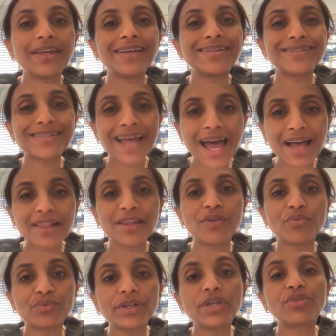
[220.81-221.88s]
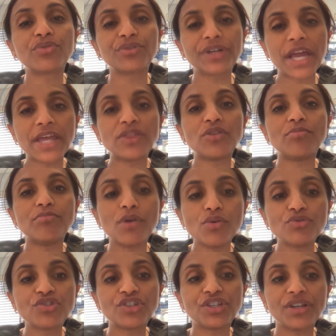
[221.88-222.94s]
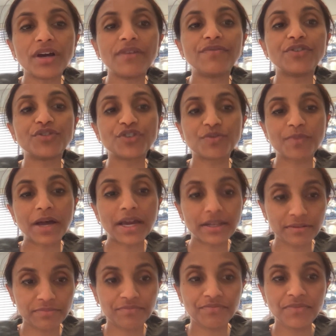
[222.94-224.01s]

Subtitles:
exactly recreate the motion of your spine,